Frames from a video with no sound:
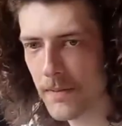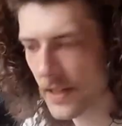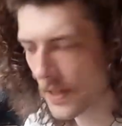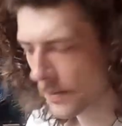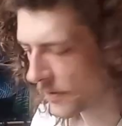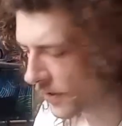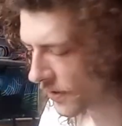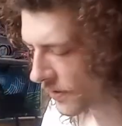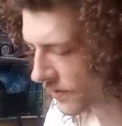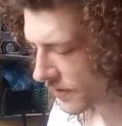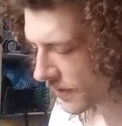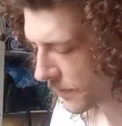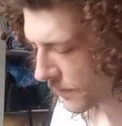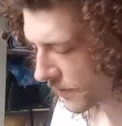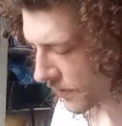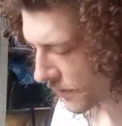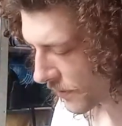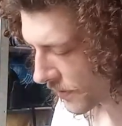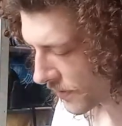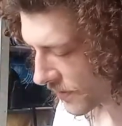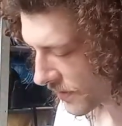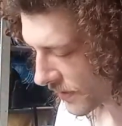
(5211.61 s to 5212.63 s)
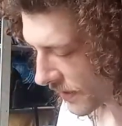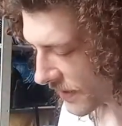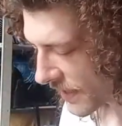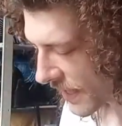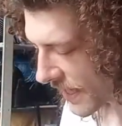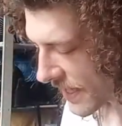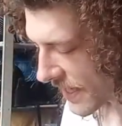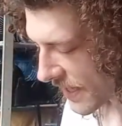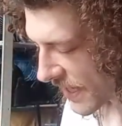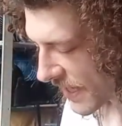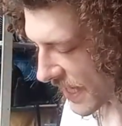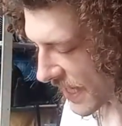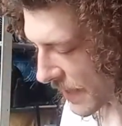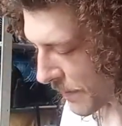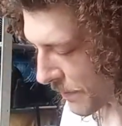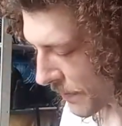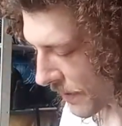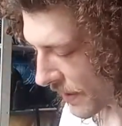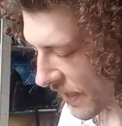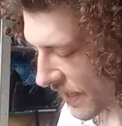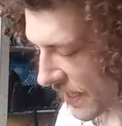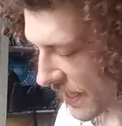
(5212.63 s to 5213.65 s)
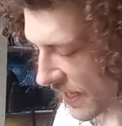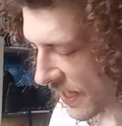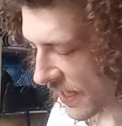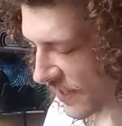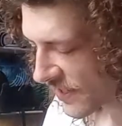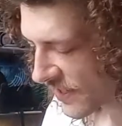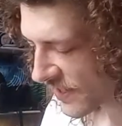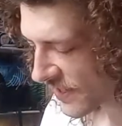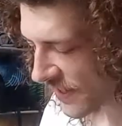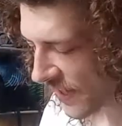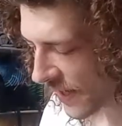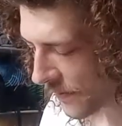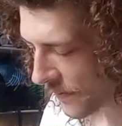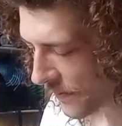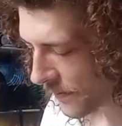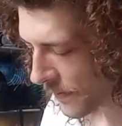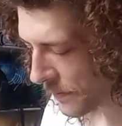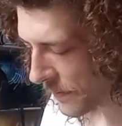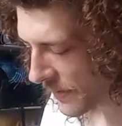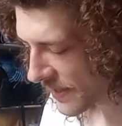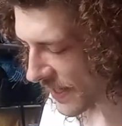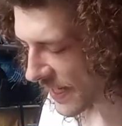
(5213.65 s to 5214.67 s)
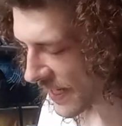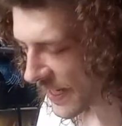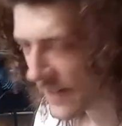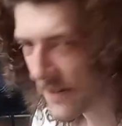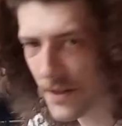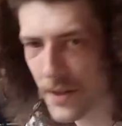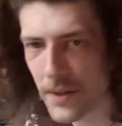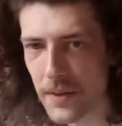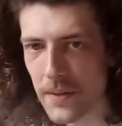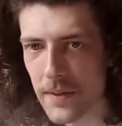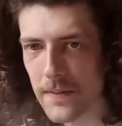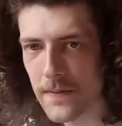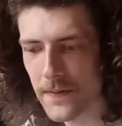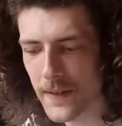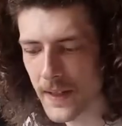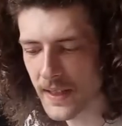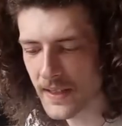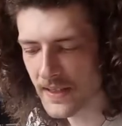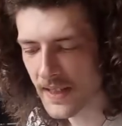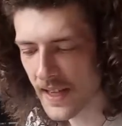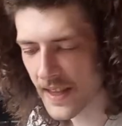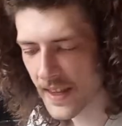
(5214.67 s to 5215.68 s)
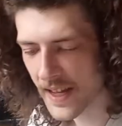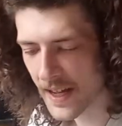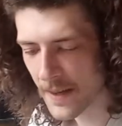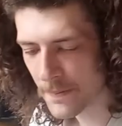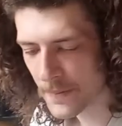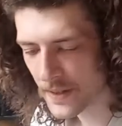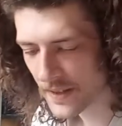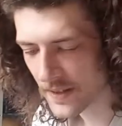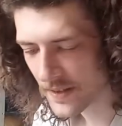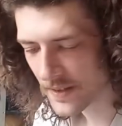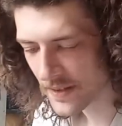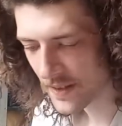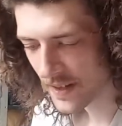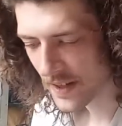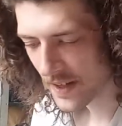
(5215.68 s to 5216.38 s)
I'm not someone who wants to gatekeep stuff for material and things like that, because